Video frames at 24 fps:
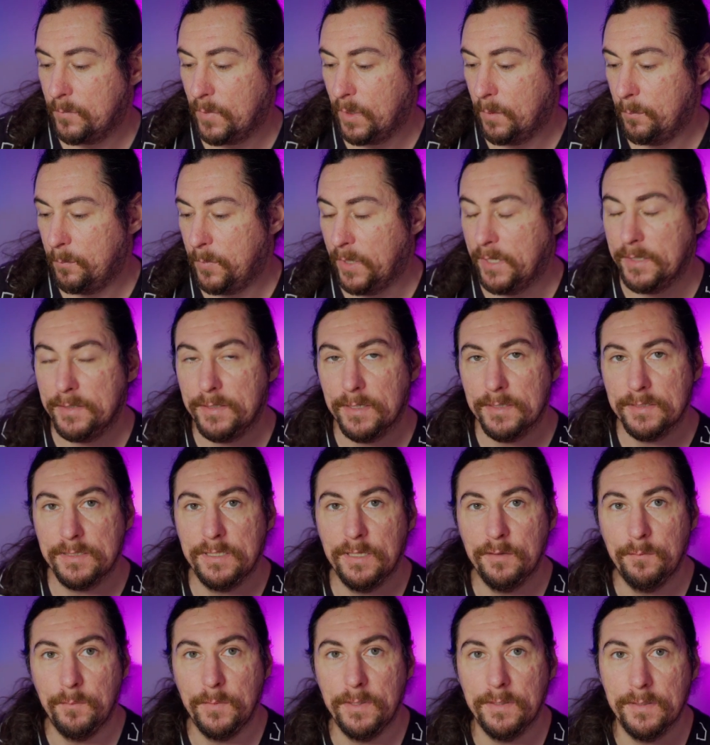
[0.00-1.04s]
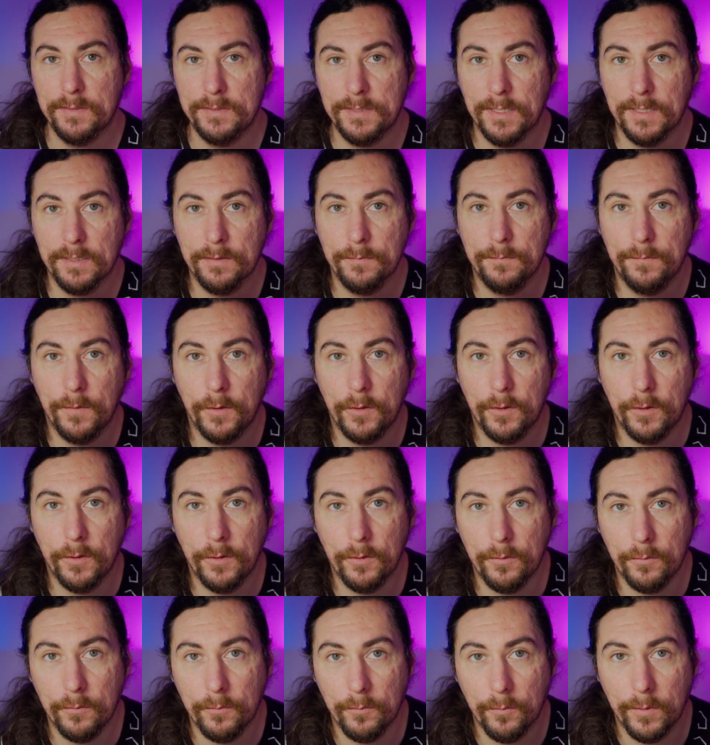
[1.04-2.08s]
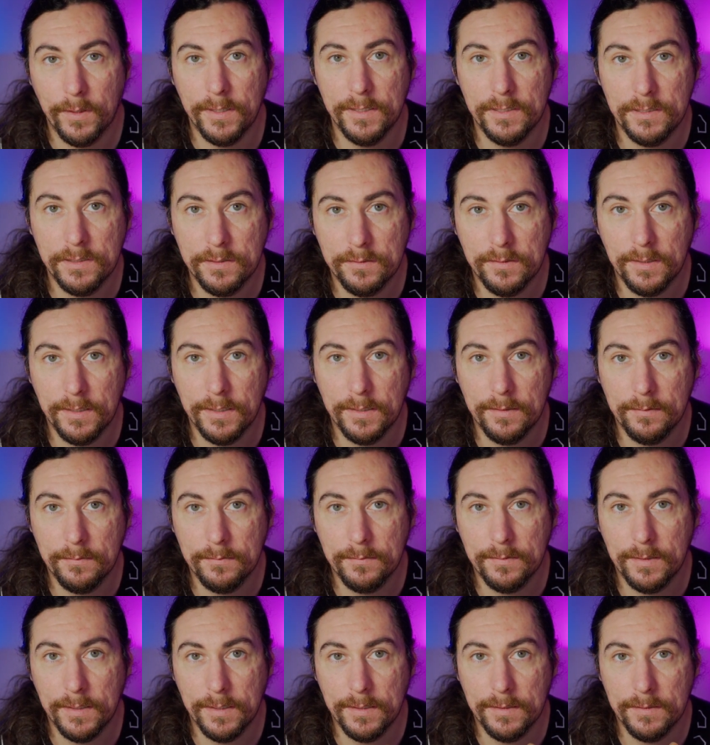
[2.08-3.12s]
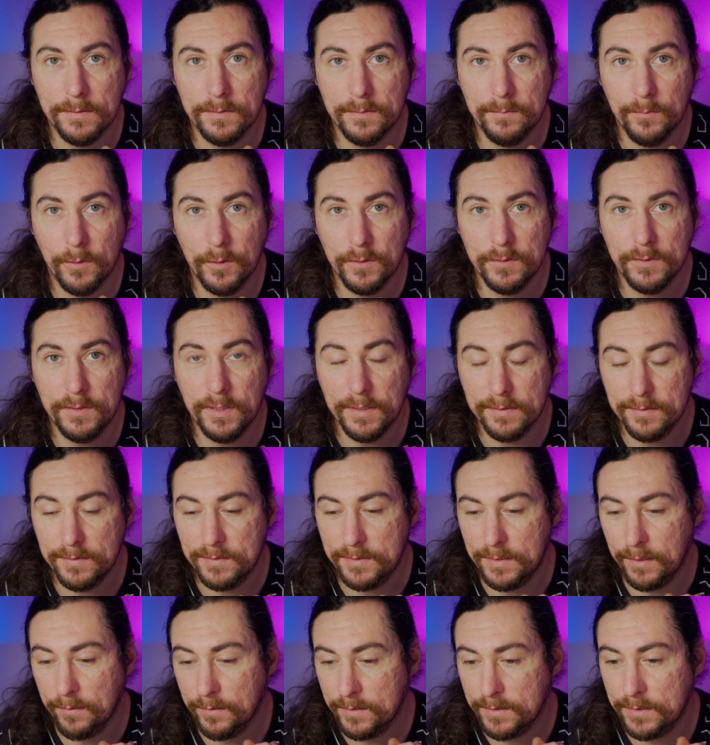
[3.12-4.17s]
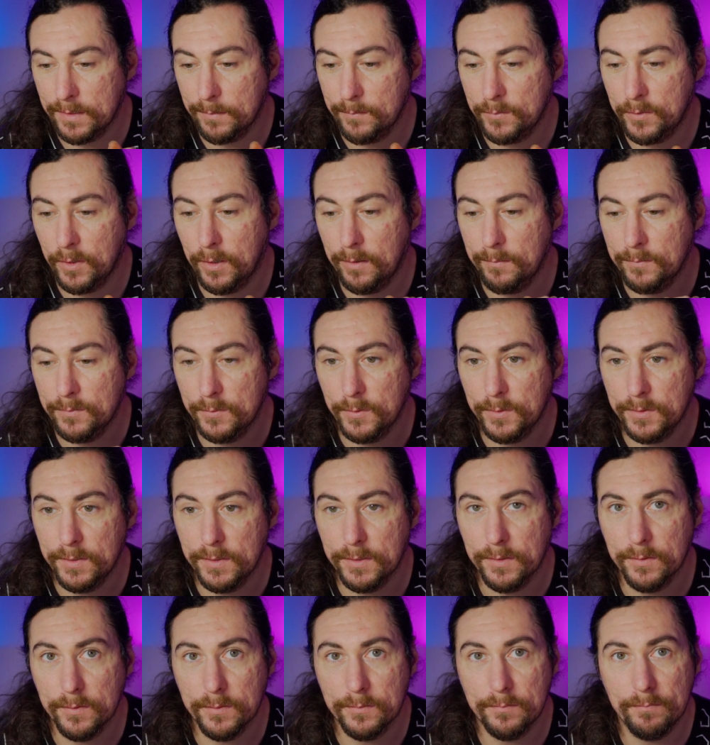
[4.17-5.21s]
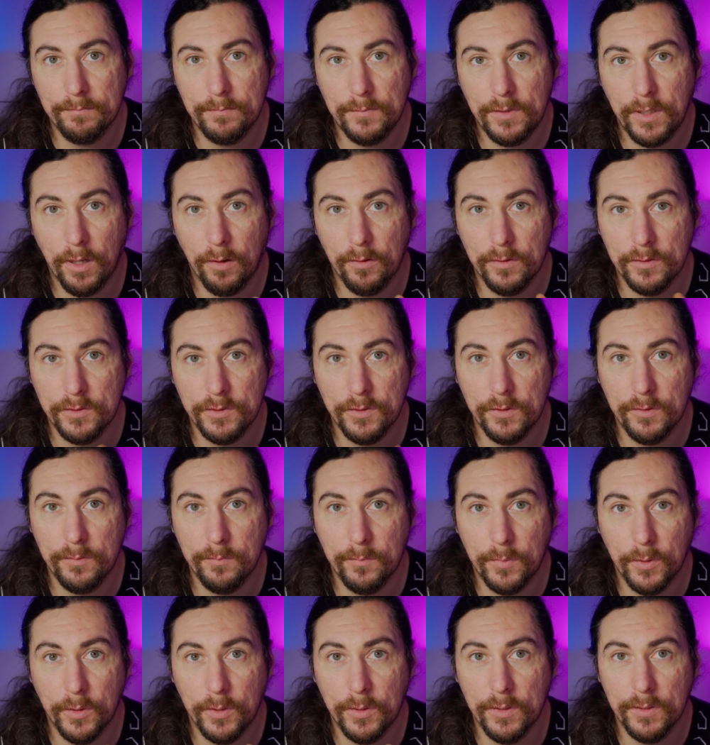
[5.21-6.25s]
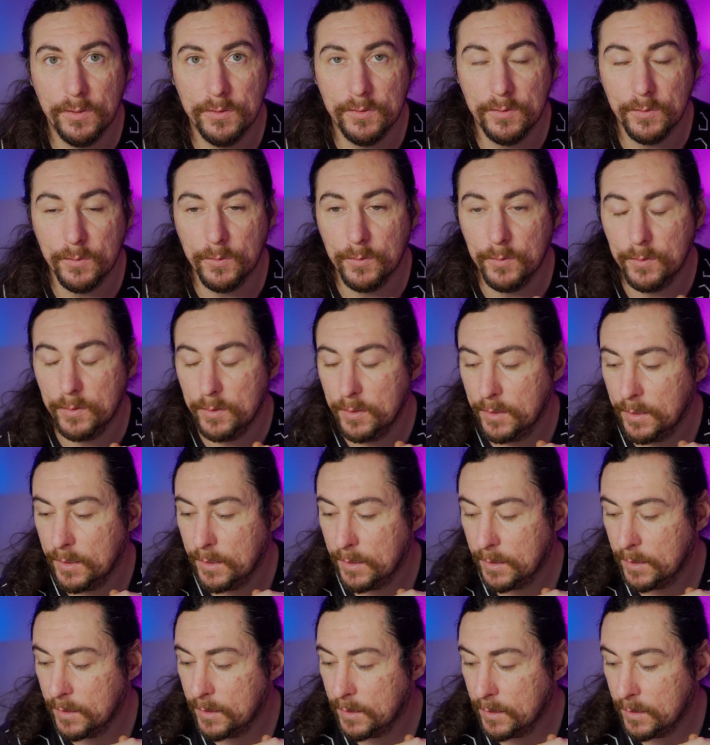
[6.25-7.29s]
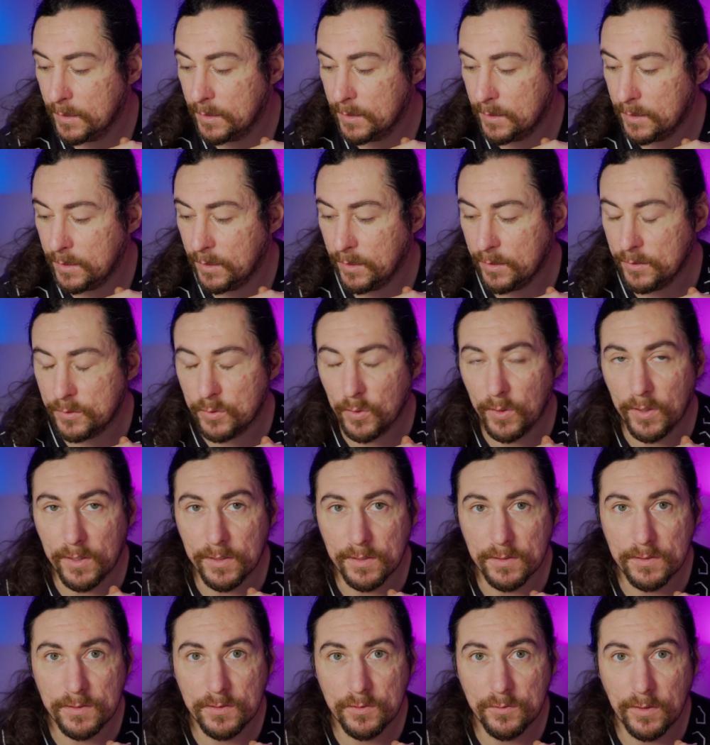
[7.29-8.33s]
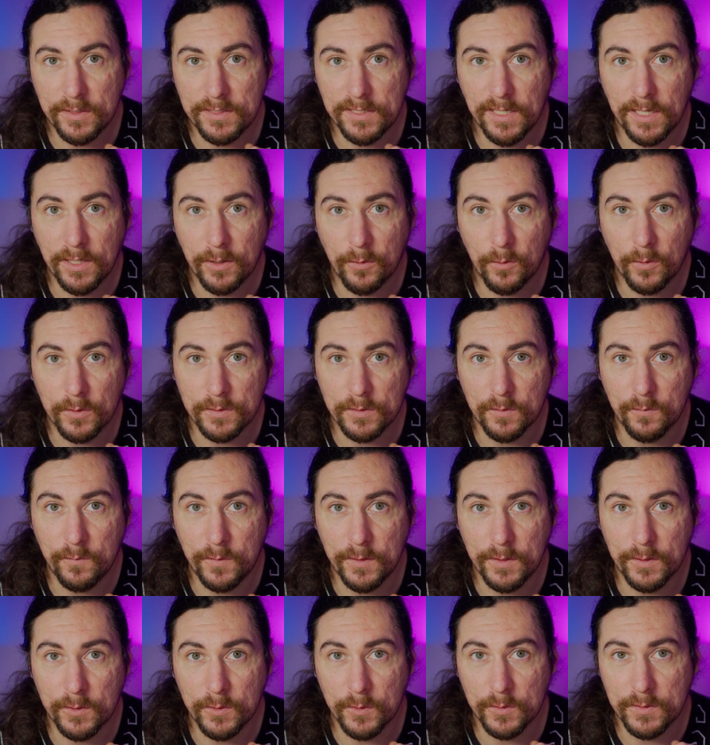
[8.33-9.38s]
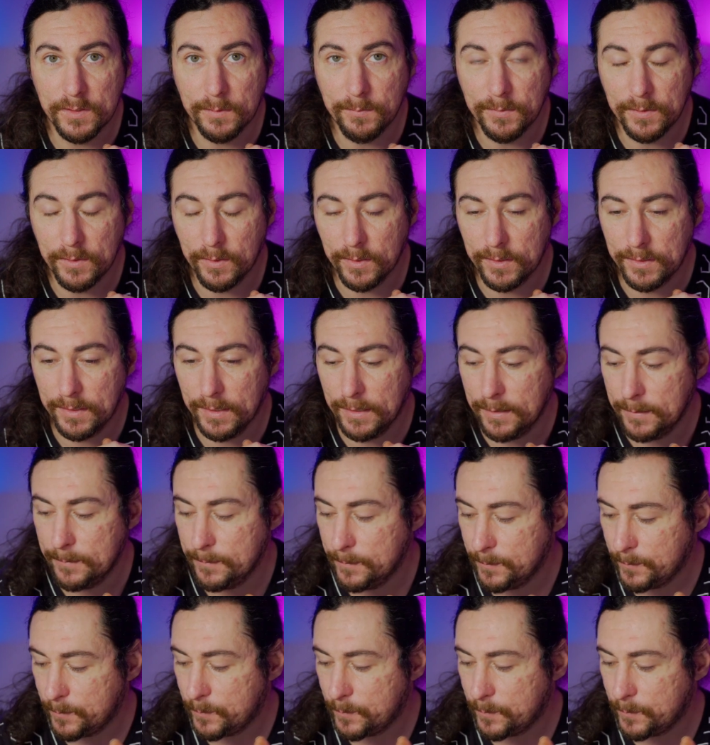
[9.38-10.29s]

But it does give me the telephoto reach that is most necessary sometimes when you're going shooting birds, or you're trying to stretch out across a field or something like that.